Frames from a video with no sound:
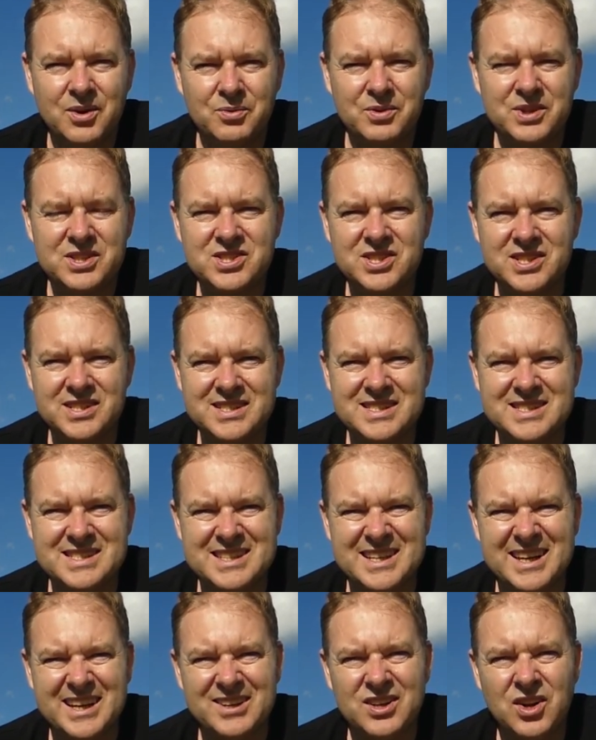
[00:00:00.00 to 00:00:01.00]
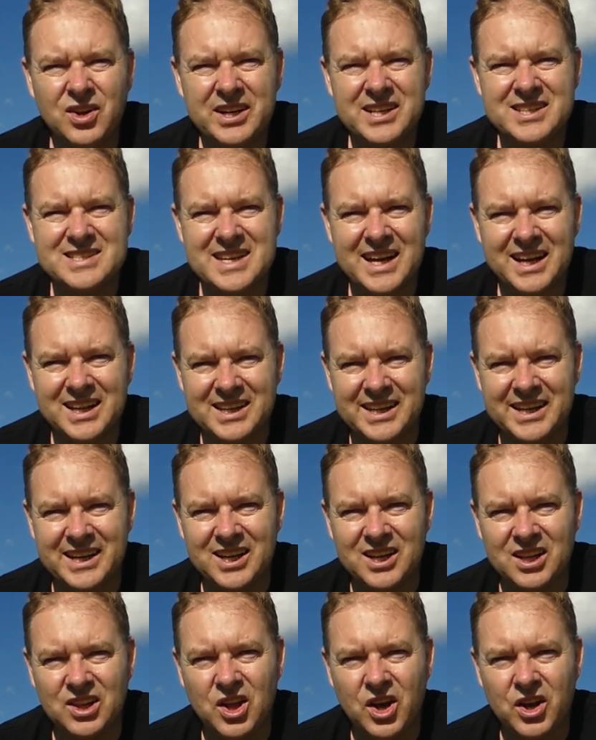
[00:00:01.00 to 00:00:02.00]
which is not exactly
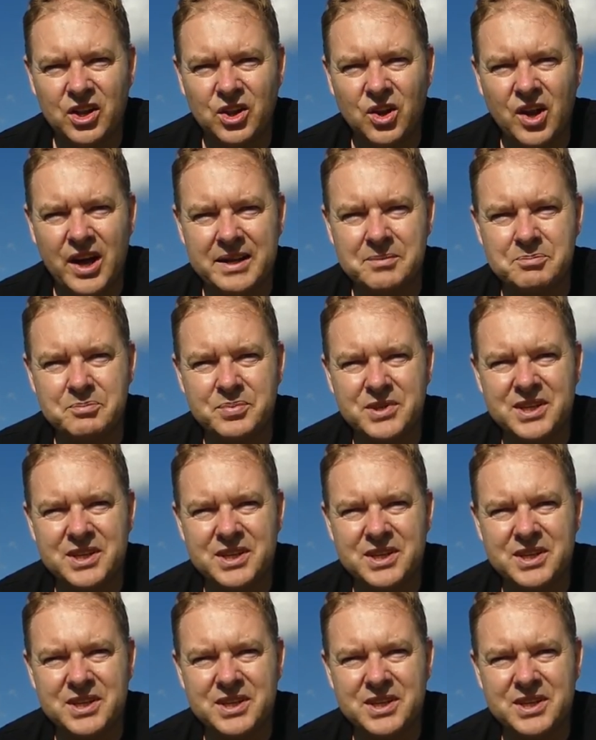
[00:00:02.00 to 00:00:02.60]
a low light